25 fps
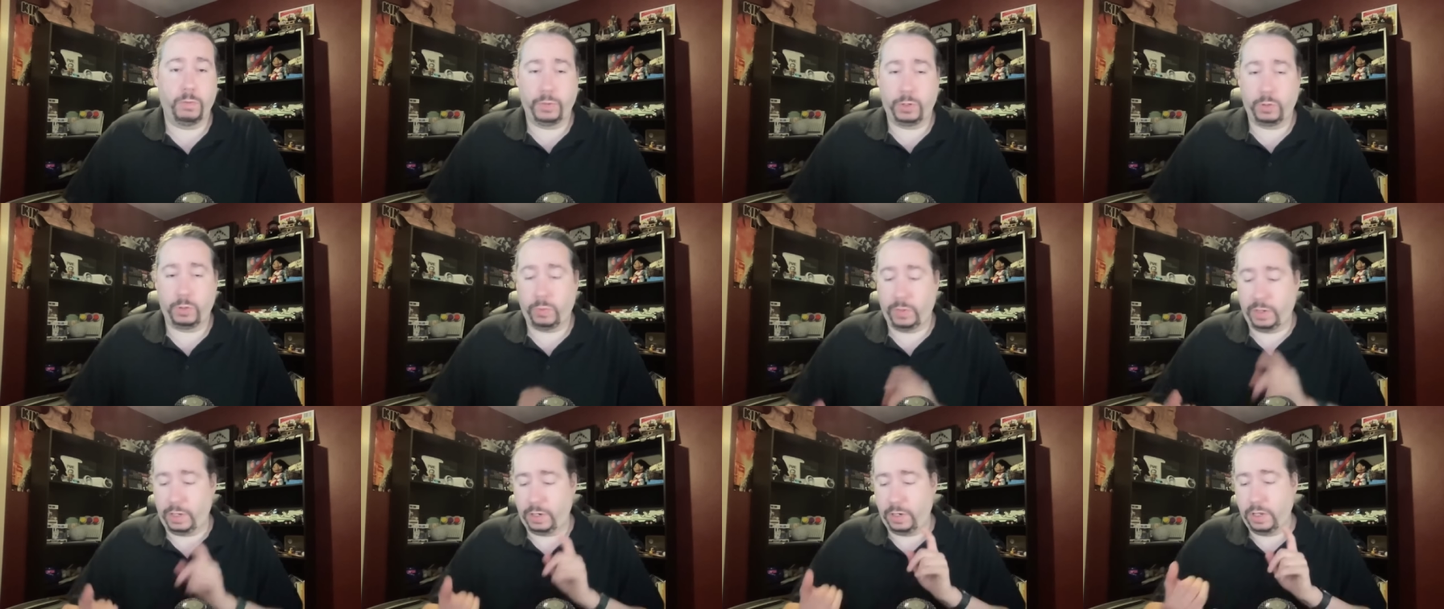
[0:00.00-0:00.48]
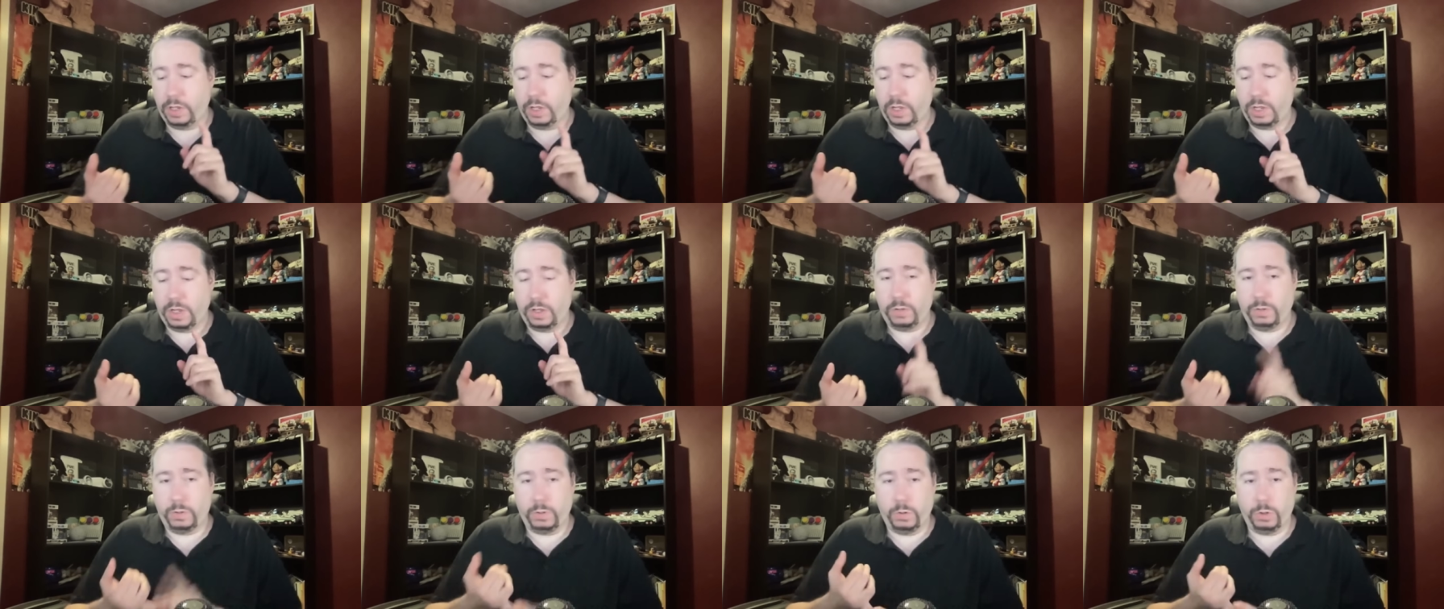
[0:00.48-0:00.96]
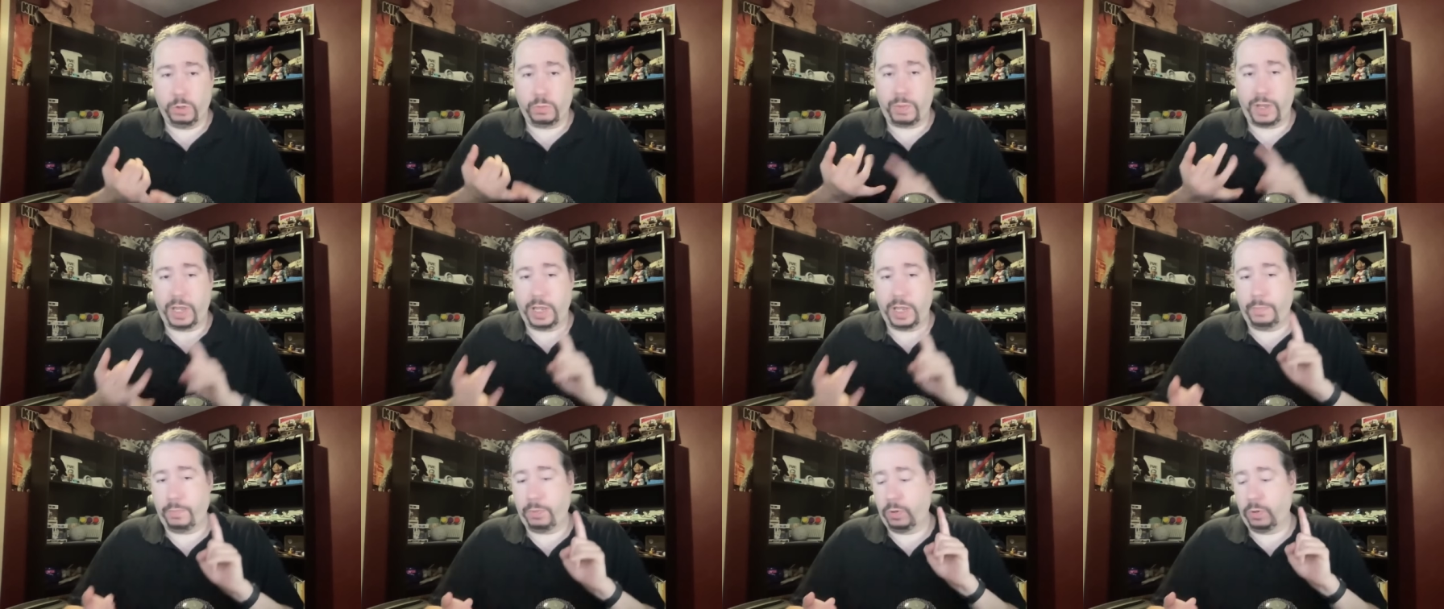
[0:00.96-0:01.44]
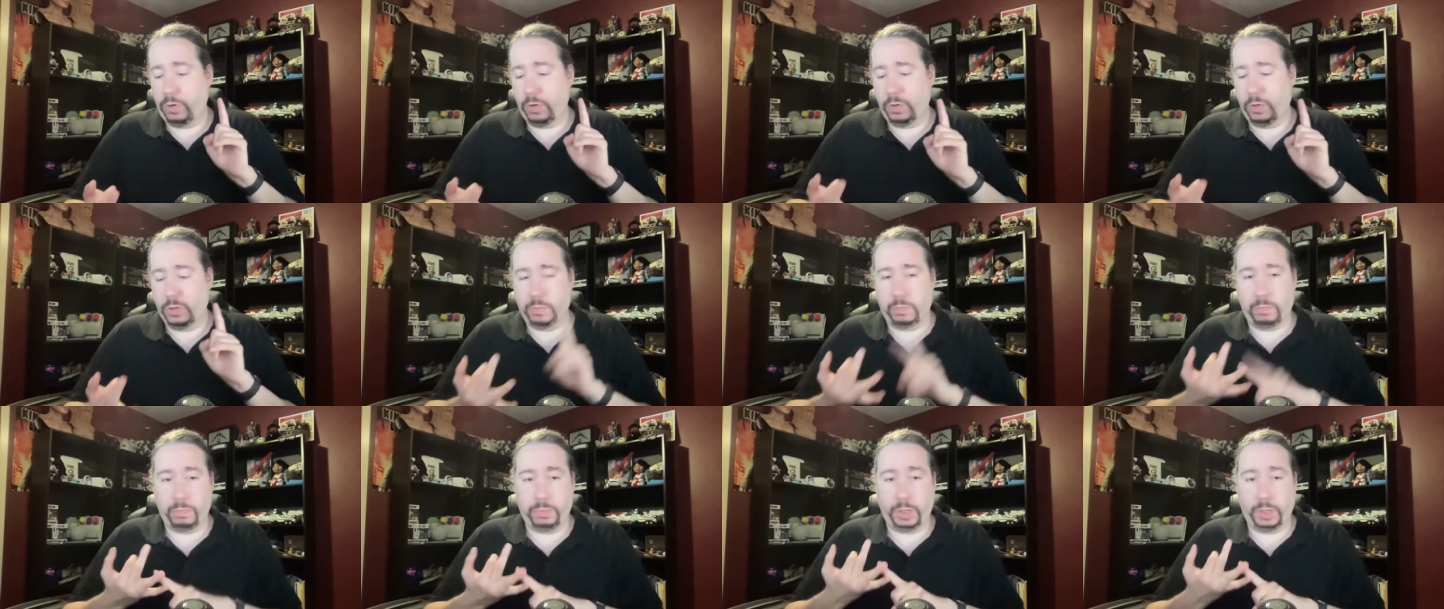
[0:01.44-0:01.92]
between
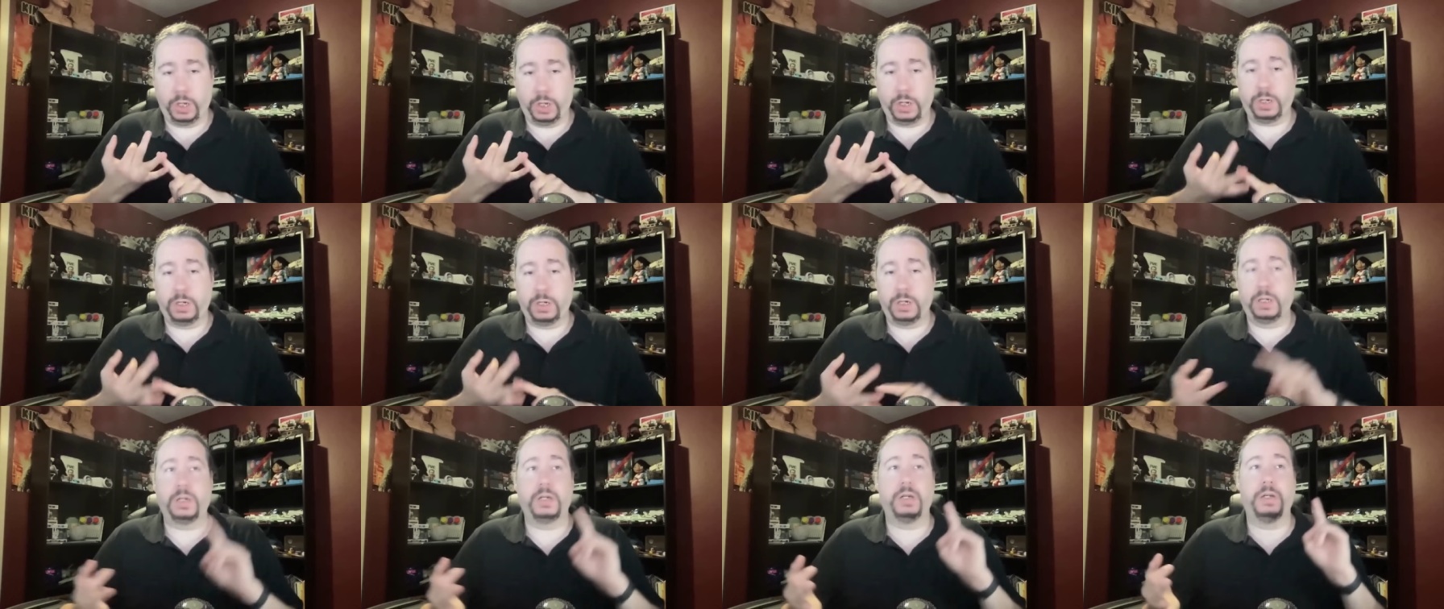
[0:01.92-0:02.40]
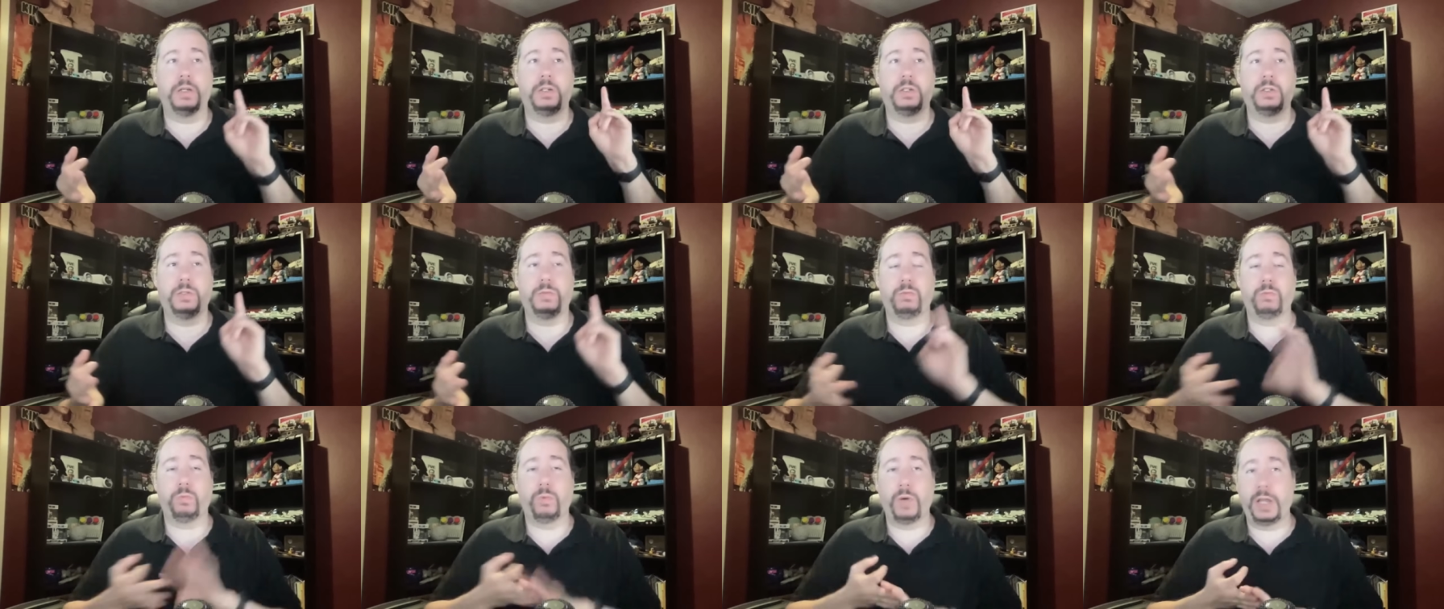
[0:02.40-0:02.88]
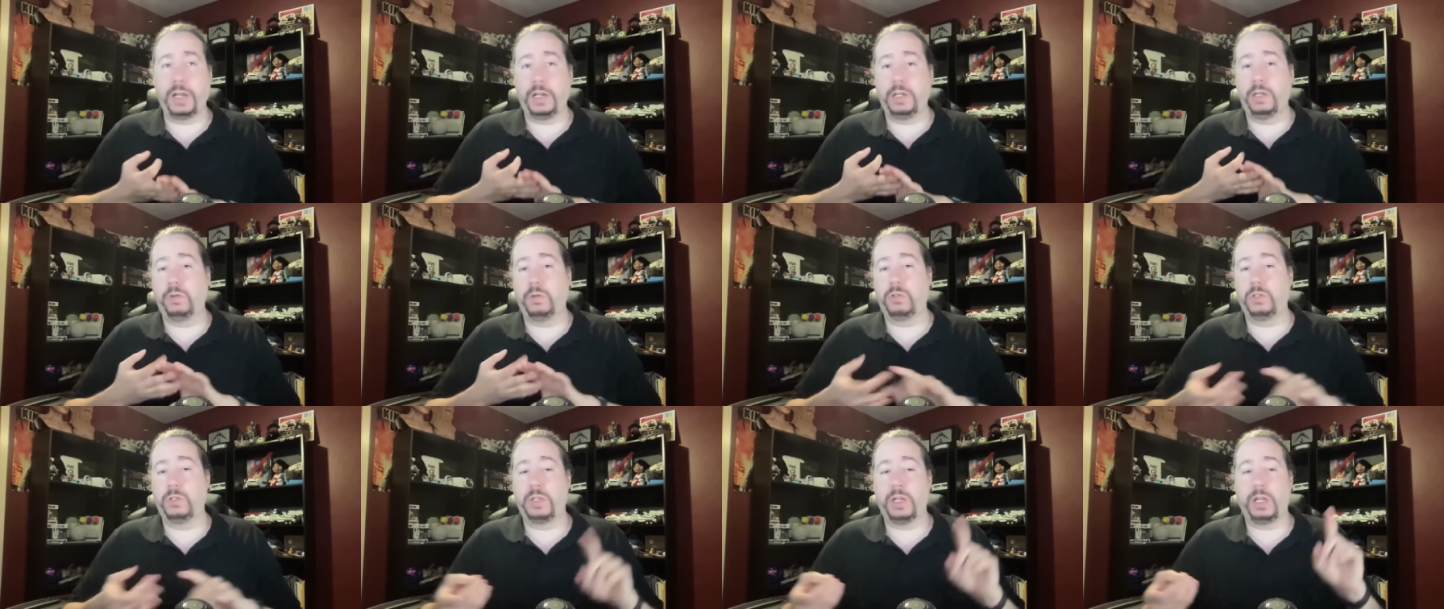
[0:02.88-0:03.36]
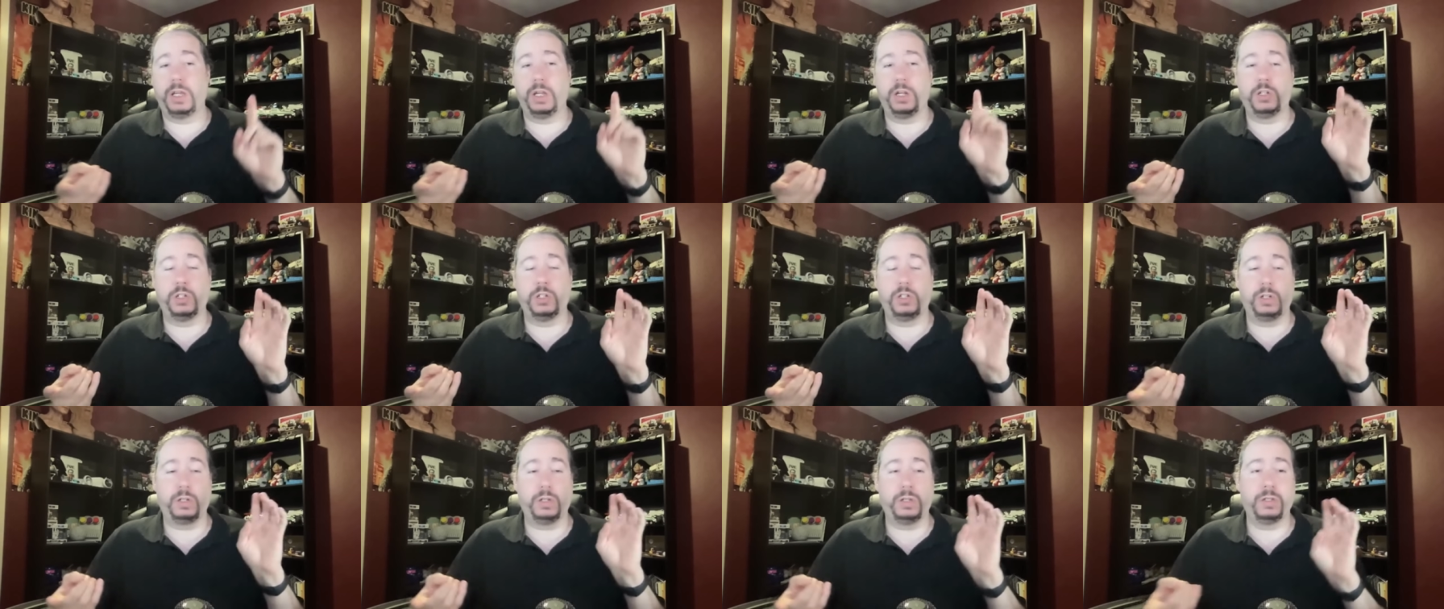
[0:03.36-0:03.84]
newspapers, blogs, radio
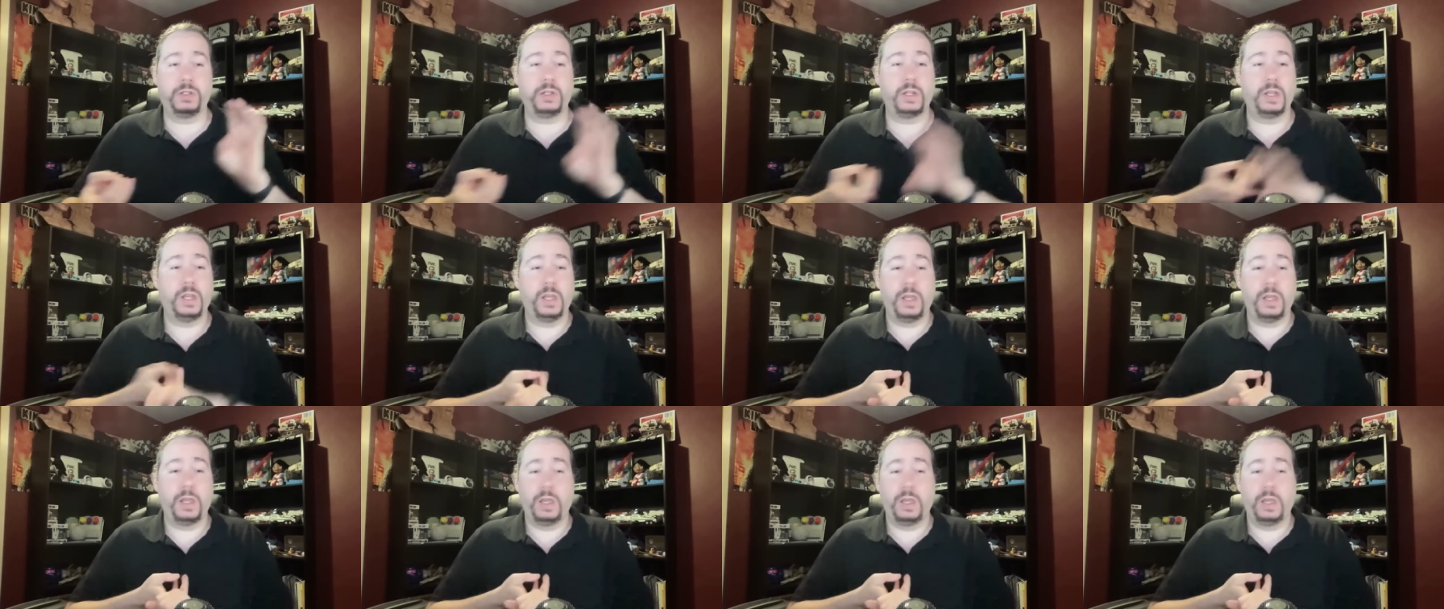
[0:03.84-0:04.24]
stations,